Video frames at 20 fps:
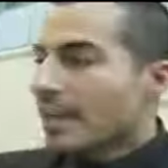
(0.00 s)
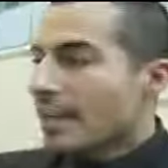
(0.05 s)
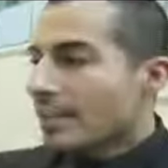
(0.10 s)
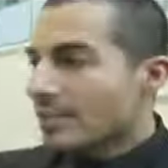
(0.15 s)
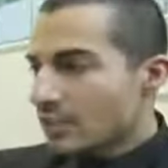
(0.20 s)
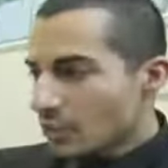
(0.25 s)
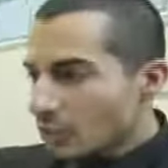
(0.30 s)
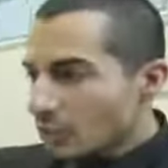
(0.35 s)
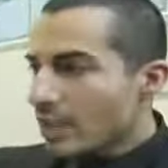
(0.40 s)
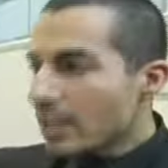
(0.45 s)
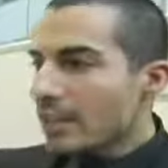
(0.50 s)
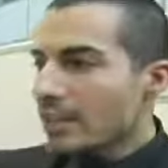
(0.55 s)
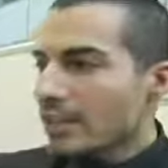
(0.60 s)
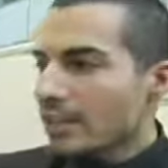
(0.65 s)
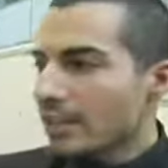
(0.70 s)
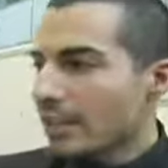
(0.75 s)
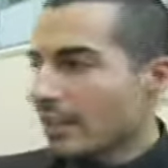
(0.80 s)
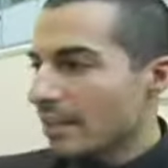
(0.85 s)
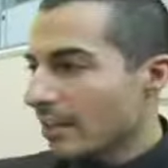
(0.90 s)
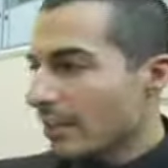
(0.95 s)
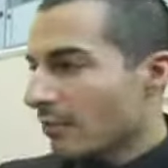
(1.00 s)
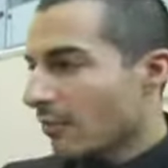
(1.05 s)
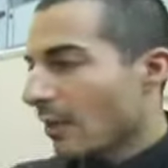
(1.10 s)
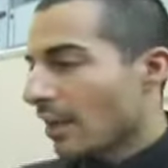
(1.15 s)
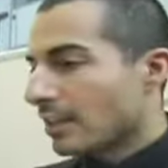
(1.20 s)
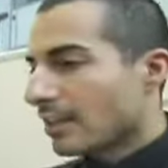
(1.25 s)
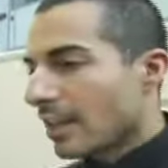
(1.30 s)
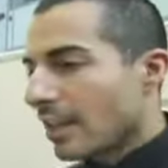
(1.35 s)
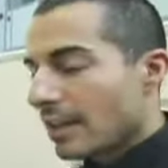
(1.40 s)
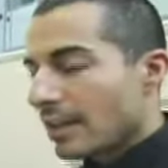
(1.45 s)
It's unique in the
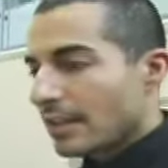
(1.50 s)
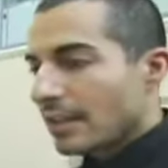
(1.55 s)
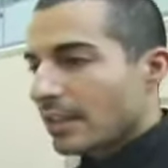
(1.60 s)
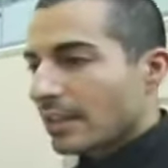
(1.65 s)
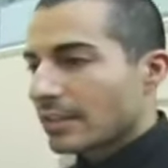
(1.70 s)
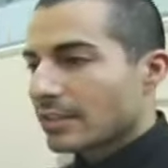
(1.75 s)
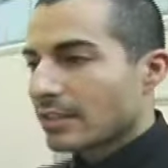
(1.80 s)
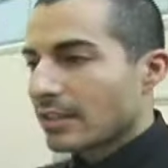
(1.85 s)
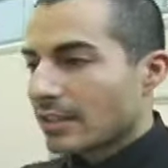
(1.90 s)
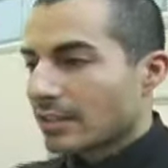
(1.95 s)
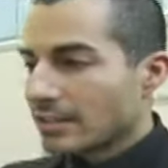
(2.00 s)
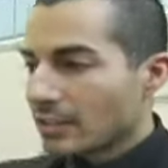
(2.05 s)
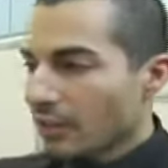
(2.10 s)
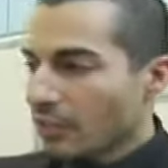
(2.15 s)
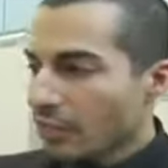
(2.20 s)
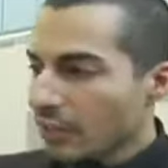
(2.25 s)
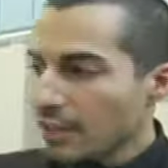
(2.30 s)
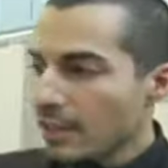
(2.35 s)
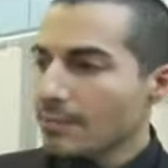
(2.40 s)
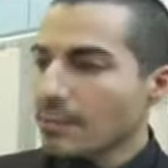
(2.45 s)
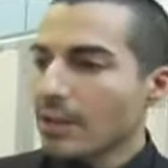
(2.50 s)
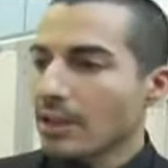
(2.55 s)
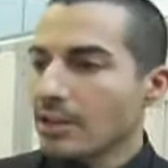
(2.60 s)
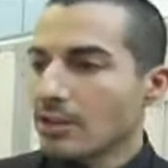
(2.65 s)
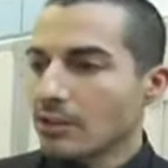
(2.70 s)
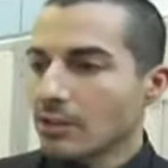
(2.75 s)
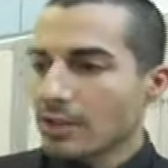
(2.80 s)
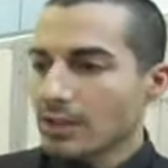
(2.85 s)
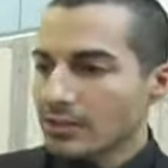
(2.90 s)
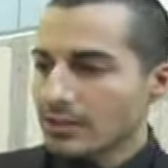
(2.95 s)
fact that it's a theme that
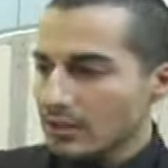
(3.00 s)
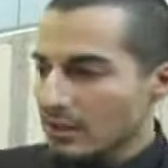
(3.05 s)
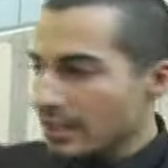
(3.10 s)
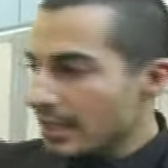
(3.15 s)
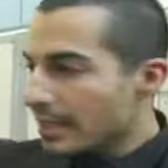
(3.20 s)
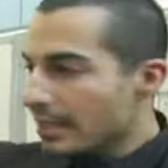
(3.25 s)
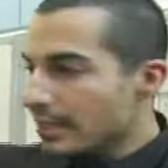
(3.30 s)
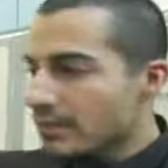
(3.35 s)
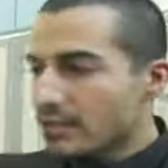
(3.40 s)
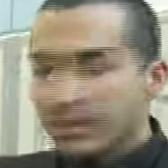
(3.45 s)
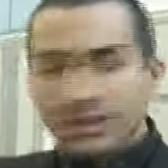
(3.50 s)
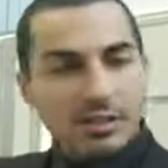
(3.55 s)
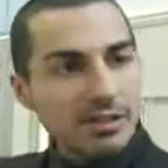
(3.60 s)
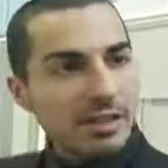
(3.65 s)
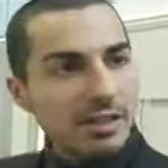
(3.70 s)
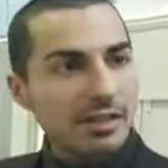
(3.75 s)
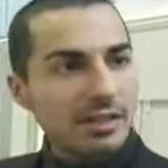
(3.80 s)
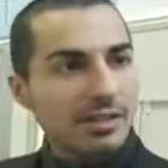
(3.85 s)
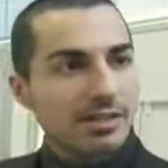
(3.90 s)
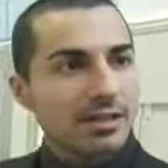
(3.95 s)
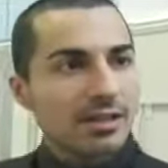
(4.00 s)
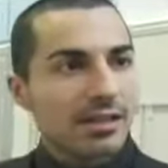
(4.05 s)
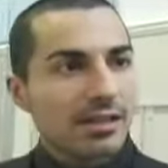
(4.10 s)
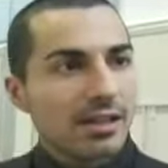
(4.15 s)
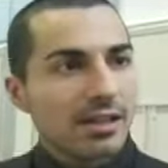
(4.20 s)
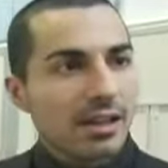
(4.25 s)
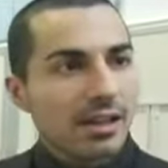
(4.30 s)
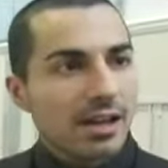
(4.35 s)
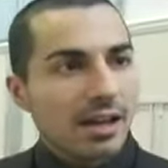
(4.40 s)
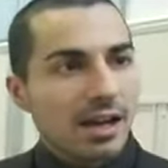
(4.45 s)
you can see instantly,
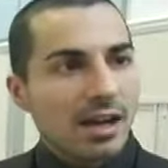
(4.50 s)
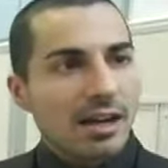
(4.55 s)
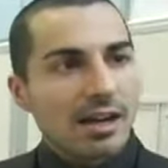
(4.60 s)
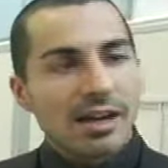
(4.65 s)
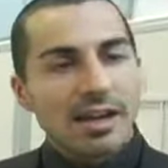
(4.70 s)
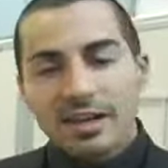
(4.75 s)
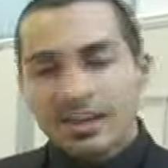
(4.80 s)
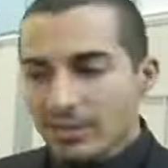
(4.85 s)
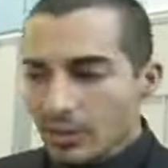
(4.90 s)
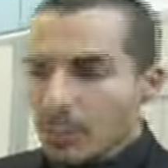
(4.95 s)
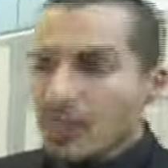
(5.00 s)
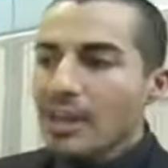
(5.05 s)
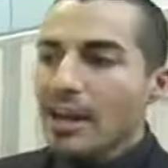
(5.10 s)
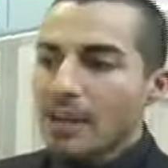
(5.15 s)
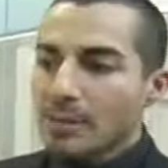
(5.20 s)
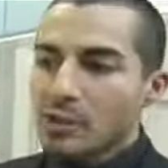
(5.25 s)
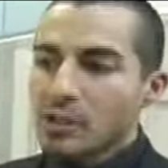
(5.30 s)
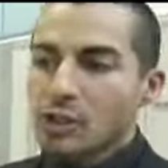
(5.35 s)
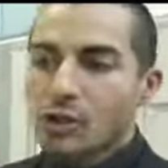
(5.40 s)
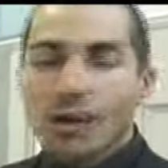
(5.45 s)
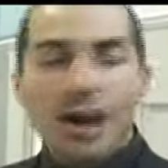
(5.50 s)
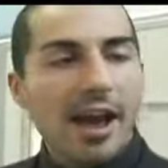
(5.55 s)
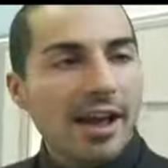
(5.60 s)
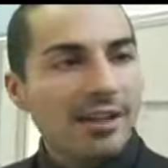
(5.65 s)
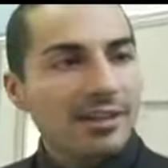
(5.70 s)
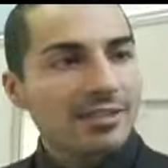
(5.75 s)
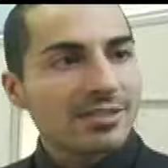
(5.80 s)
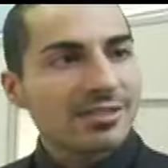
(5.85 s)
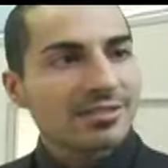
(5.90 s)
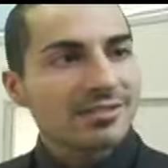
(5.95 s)
and it's a bit abstract.
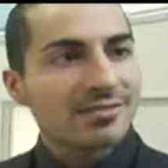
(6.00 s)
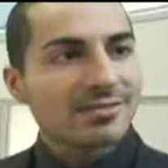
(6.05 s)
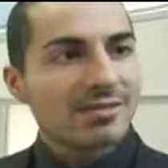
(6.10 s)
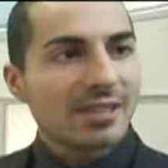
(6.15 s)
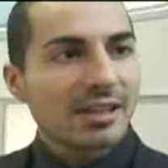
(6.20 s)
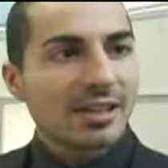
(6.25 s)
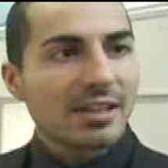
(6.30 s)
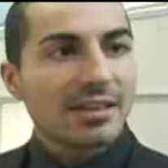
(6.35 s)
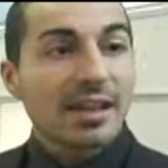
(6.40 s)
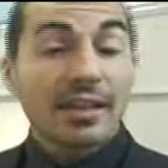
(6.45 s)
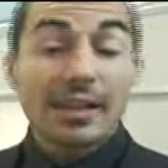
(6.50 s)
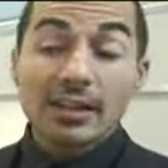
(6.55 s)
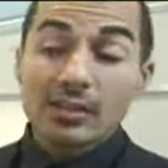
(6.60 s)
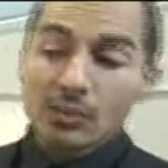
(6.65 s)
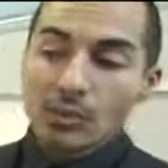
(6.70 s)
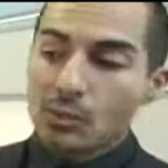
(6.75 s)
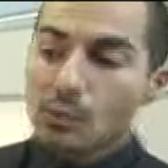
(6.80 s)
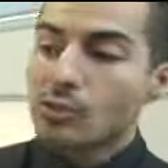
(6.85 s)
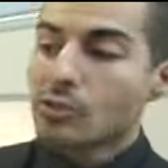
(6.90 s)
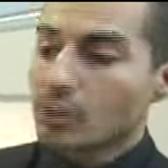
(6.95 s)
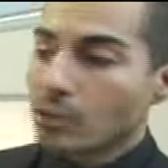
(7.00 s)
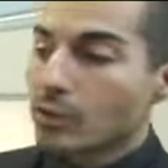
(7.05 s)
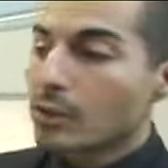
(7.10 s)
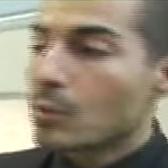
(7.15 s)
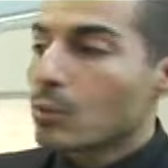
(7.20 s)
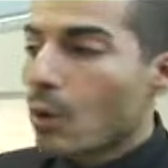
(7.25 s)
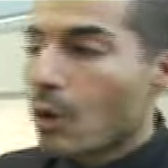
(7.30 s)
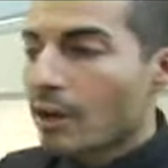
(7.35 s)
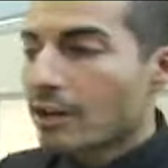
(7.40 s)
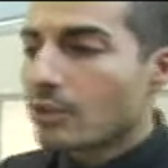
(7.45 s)
And that's what we certainly
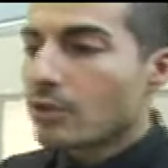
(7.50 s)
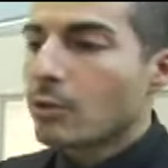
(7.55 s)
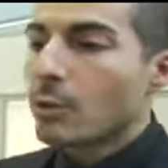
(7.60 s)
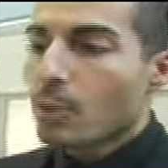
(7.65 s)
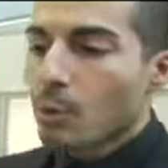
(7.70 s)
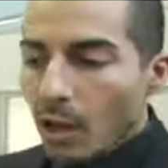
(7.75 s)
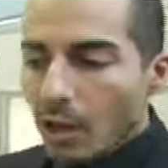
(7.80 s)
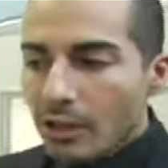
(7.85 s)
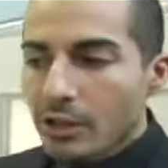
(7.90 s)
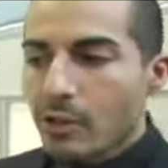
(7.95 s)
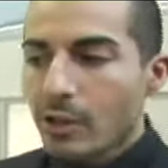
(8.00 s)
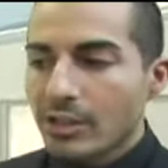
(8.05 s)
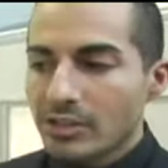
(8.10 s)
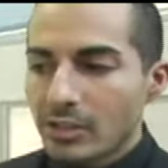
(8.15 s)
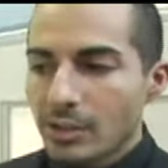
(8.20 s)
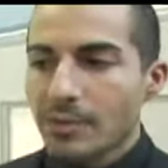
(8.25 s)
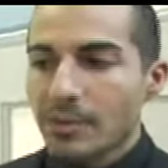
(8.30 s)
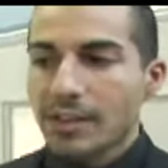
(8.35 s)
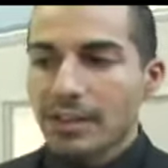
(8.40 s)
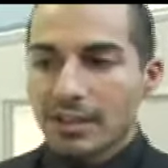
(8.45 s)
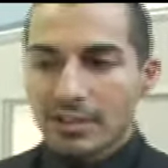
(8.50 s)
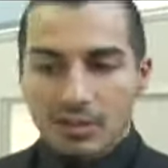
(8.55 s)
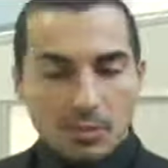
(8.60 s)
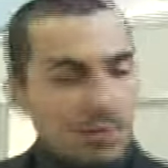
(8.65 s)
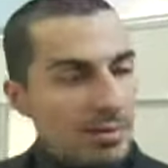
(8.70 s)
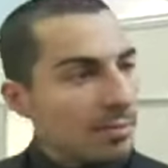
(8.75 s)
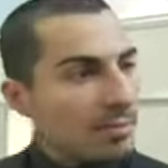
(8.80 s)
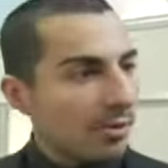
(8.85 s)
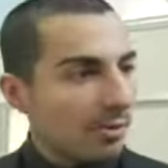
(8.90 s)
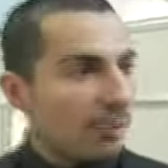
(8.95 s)
want to do. We want to create something that's a
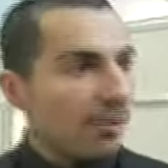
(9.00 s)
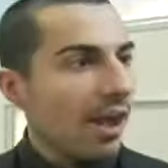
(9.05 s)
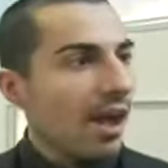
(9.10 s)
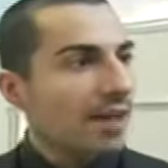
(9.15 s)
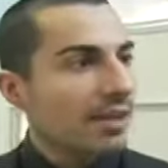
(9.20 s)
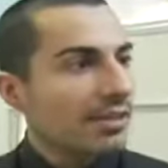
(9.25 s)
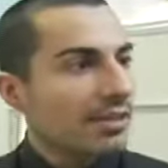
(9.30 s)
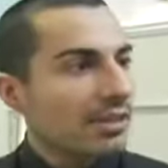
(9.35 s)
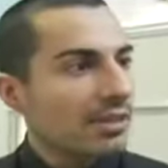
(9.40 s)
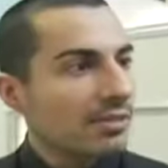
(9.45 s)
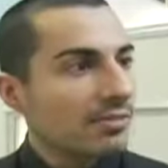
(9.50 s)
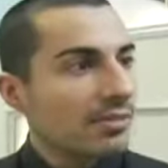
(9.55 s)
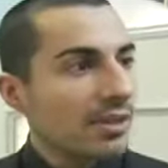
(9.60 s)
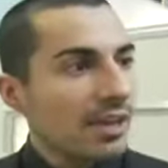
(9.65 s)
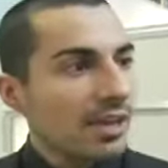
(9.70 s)
bit provocative.